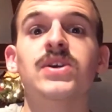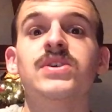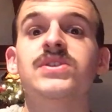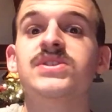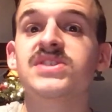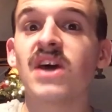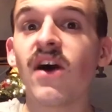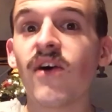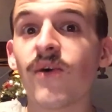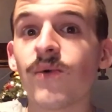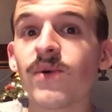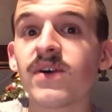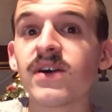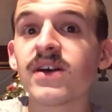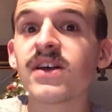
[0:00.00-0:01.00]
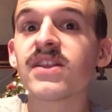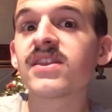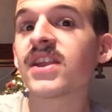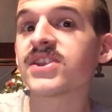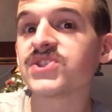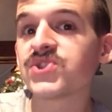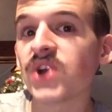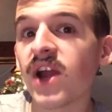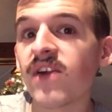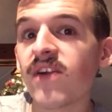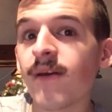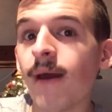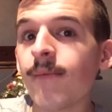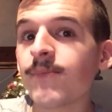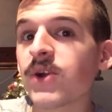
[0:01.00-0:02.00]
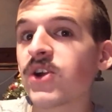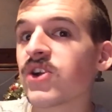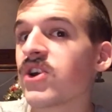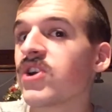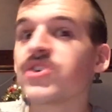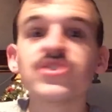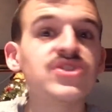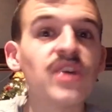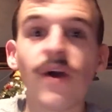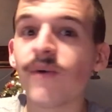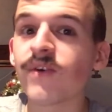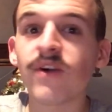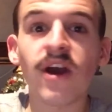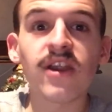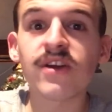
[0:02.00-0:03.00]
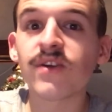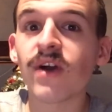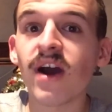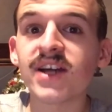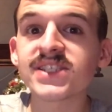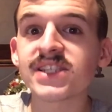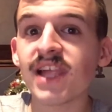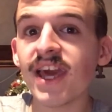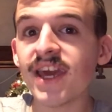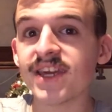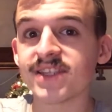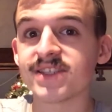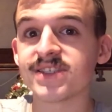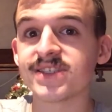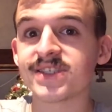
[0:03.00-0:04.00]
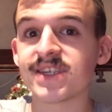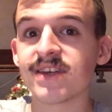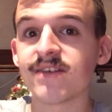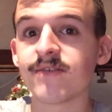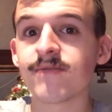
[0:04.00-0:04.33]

So, let's try and remember. Don't cut across lanes.